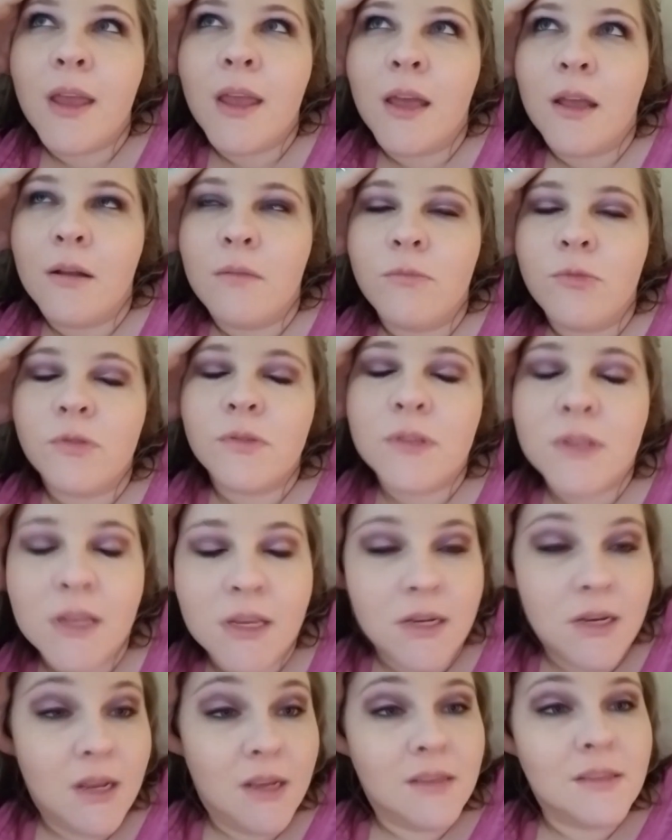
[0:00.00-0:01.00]
animals
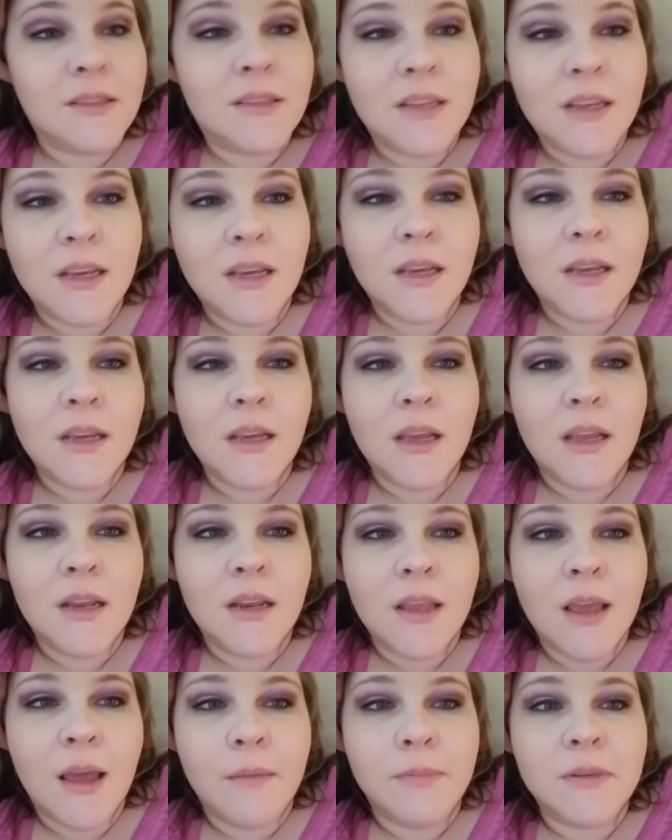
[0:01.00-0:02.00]
he does see
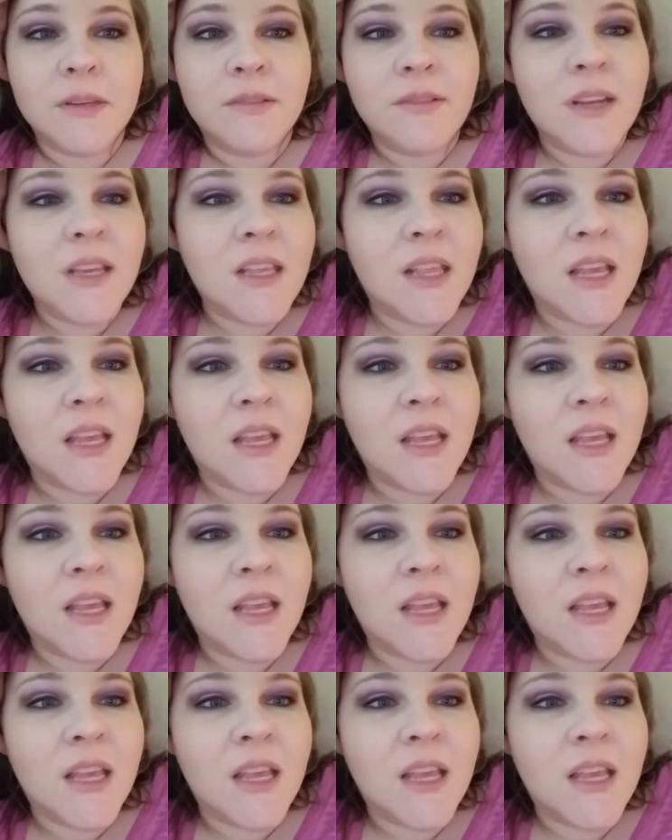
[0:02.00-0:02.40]
in captivity.